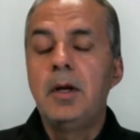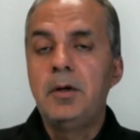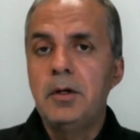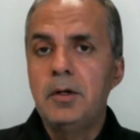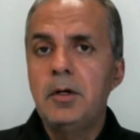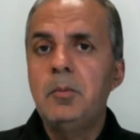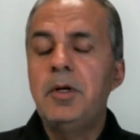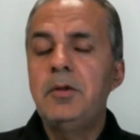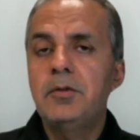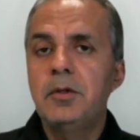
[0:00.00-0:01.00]
Internal
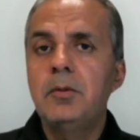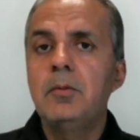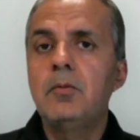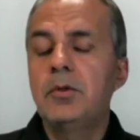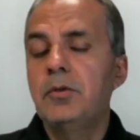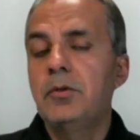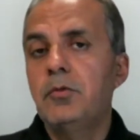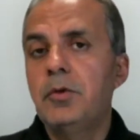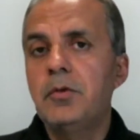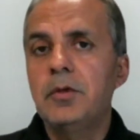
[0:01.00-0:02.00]
medicine, which is
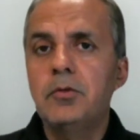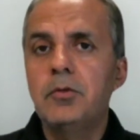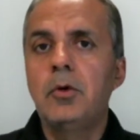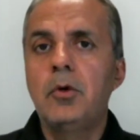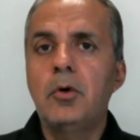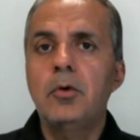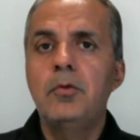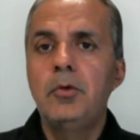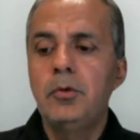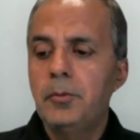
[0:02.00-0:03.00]
of interest to a lot
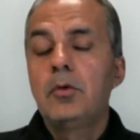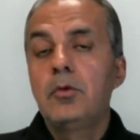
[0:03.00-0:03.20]
of you.